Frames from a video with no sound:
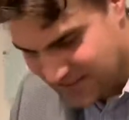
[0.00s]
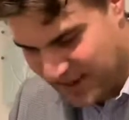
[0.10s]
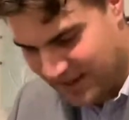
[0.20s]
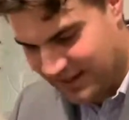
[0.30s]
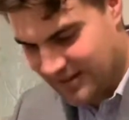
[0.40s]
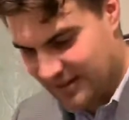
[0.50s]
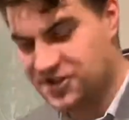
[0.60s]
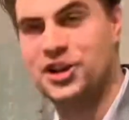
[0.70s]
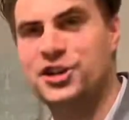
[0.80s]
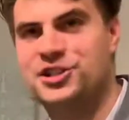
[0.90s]
me, a
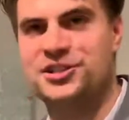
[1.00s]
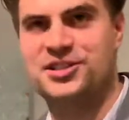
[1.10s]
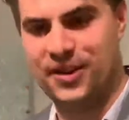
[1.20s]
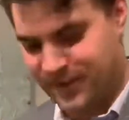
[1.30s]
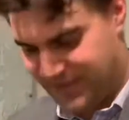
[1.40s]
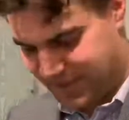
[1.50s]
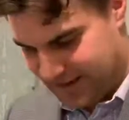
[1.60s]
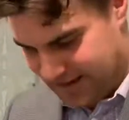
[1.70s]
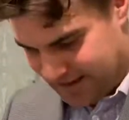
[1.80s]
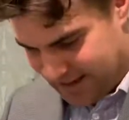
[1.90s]
church to serve.
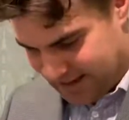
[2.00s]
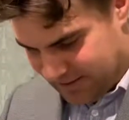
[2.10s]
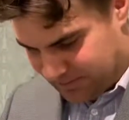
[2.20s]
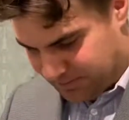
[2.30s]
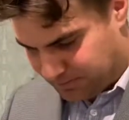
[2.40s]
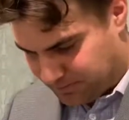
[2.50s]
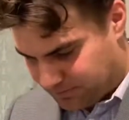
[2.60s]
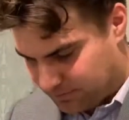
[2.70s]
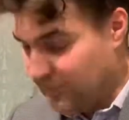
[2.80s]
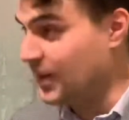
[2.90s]

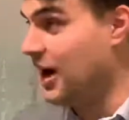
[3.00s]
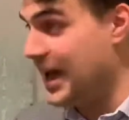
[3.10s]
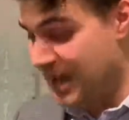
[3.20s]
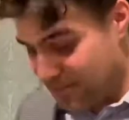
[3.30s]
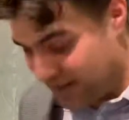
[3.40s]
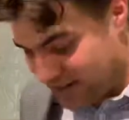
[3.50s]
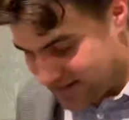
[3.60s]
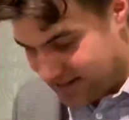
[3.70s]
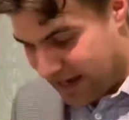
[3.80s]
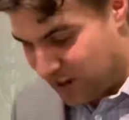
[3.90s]
I am eager
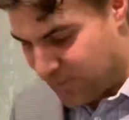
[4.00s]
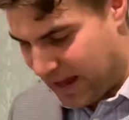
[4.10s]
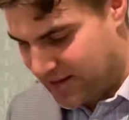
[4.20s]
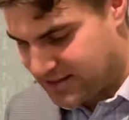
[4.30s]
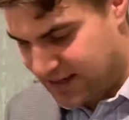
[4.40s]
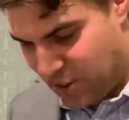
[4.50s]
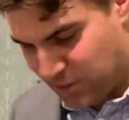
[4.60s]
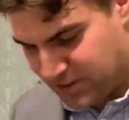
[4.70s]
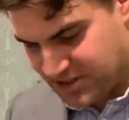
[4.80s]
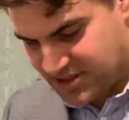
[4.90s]
to help out and I
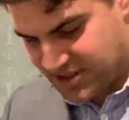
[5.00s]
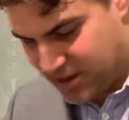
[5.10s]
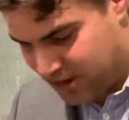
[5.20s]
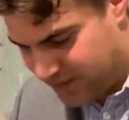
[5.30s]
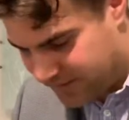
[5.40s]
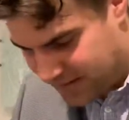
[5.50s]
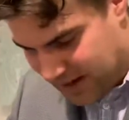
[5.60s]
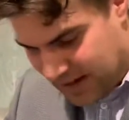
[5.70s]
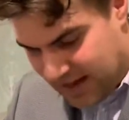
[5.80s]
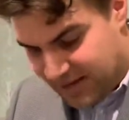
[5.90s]
want to serve
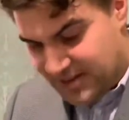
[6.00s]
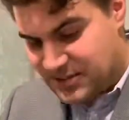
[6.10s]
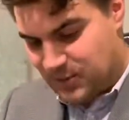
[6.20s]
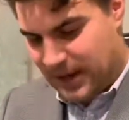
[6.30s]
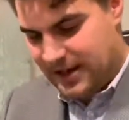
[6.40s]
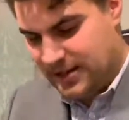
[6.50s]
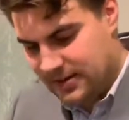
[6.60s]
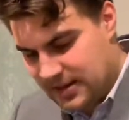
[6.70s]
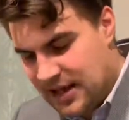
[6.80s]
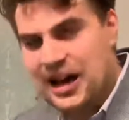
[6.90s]
in this way,
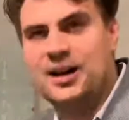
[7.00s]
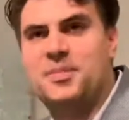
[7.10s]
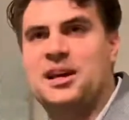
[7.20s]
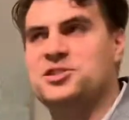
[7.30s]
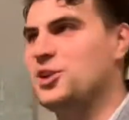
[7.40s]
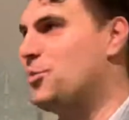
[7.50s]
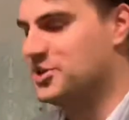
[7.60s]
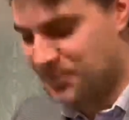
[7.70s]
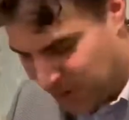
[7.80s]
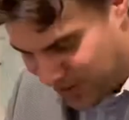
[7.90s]
but I do not
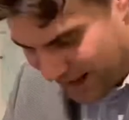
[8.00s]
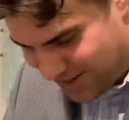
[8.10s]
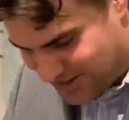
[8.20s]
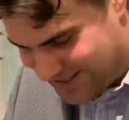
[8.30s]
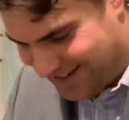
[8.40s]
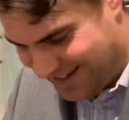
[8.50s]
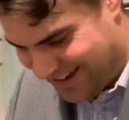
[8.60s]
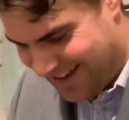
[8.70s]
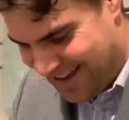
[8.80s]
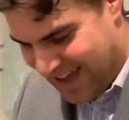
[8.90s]
want to burn out
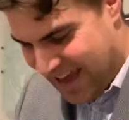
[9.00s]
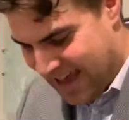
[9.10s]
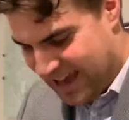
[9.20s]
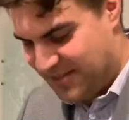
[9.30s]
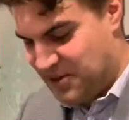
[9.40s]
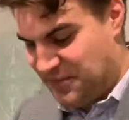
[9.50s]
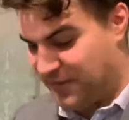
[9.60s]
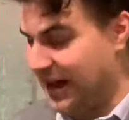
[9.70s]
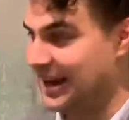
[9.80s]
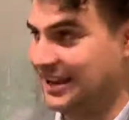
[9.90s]
and be
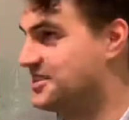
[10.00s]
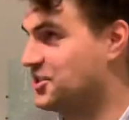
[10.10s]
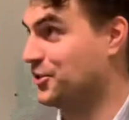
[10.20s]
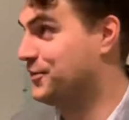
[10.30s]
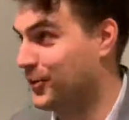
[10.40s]
far less good for